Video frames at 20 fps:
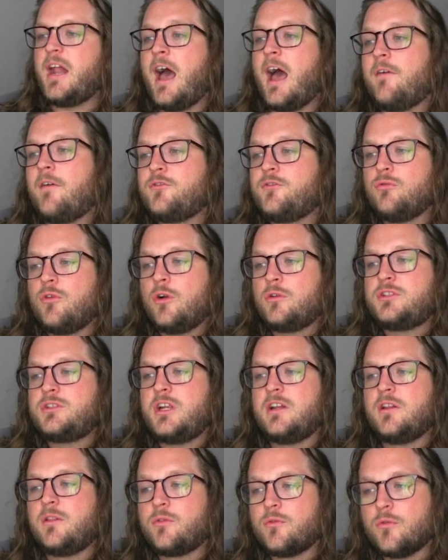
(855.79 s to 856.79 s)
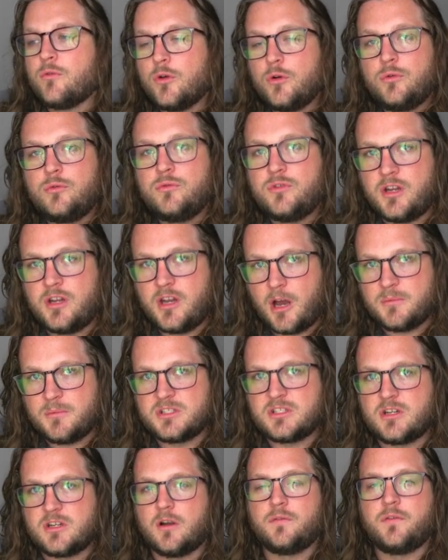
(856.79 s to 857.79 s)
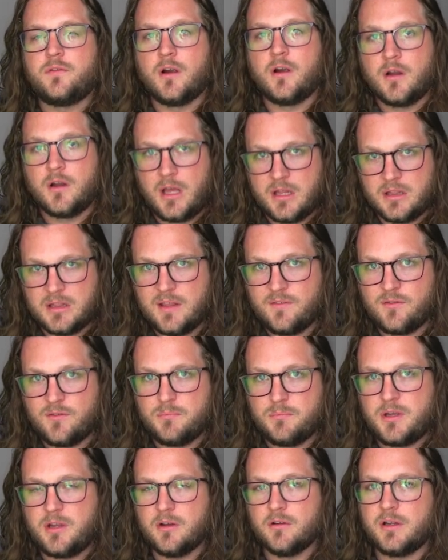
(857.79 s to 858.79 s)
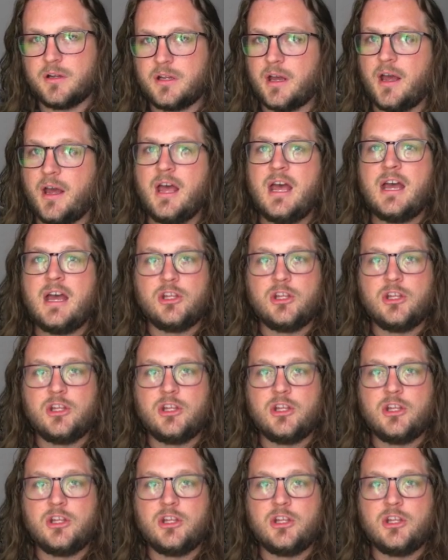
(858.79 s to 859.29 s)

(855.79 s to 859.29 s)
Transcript: After rotating through Nanami Starfarer and Live Imperia,